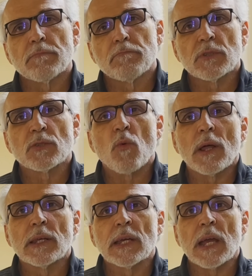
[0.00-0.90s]

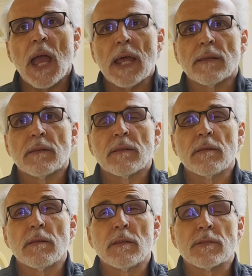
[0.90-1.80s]
swelling and
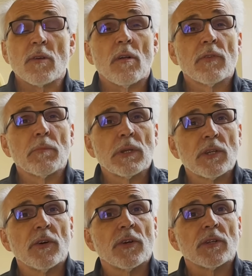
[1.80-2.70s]
dissolving
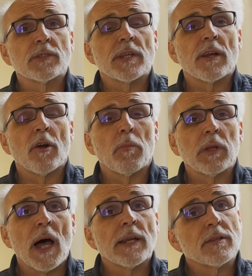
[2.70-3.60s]
materials that are
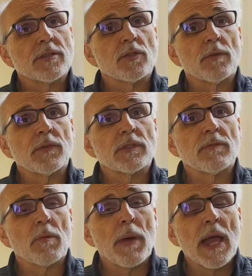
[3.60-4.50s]
applied to the surface
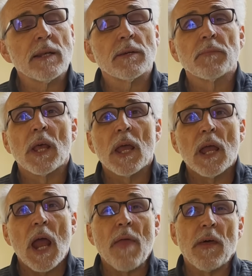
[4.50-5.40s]
of the paint
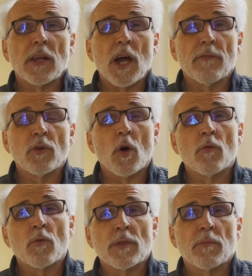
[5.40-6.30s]
and then covered
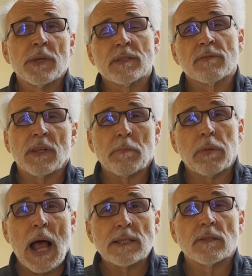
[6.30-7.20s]
over with a piece of like
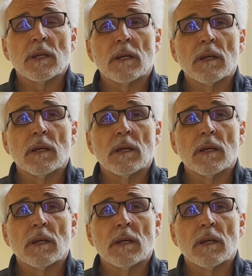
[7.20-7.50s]
plastic.